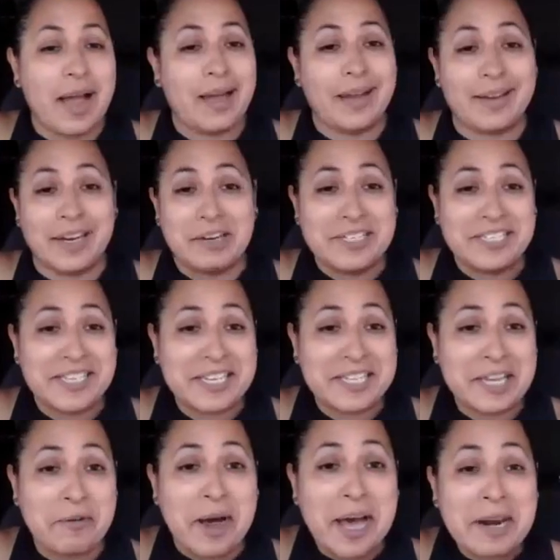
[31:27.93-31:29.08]
I guarantee
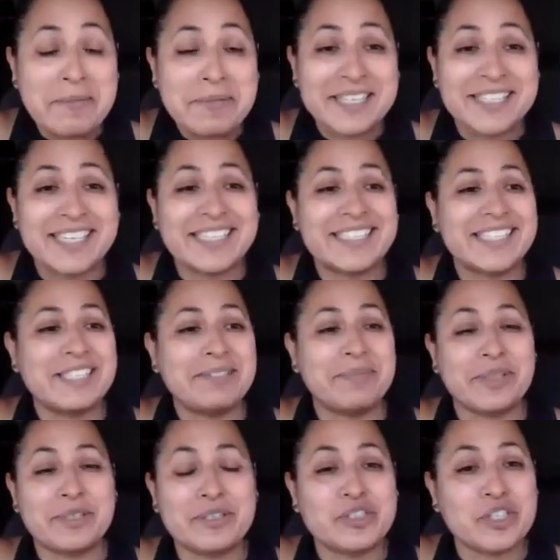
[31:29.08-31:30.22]
they want to be citizens, but
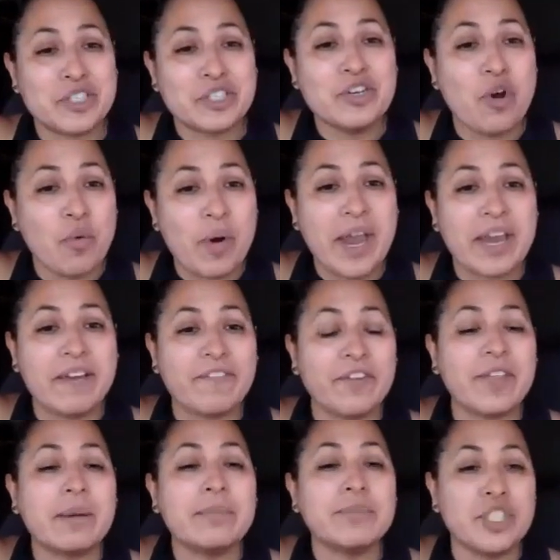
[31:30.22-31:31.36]
there's just no way for
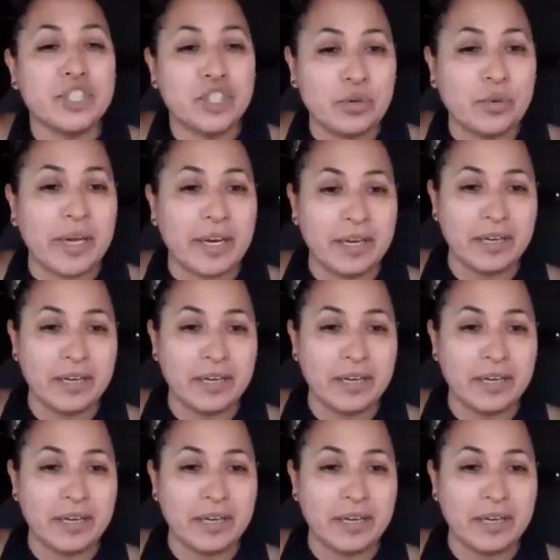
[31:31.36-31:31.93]
them to do it.